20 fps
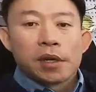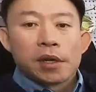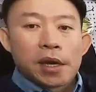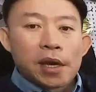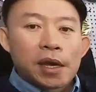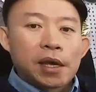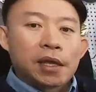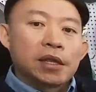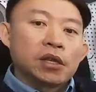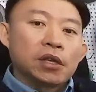
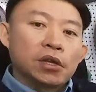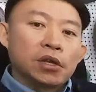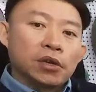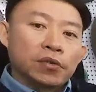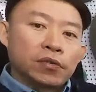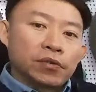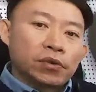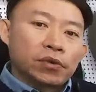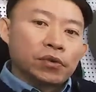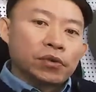And
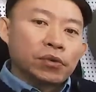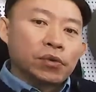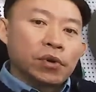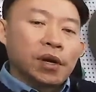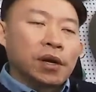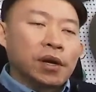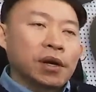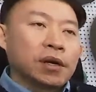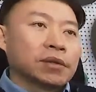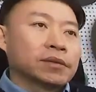if you
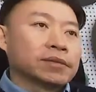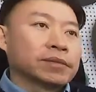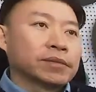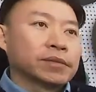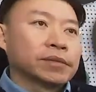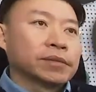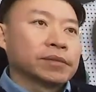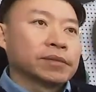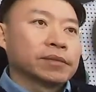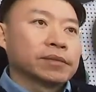
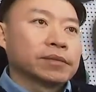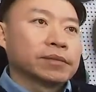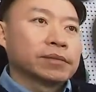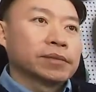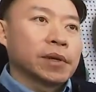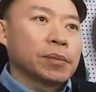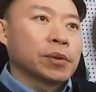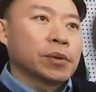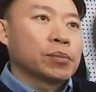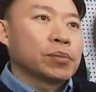
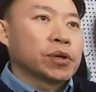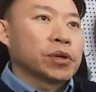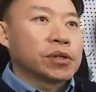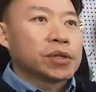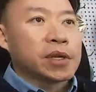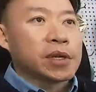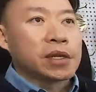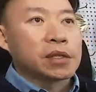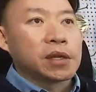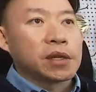maybe
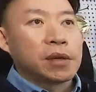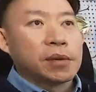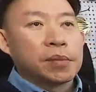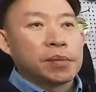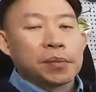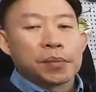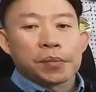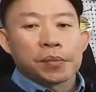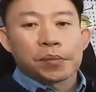process a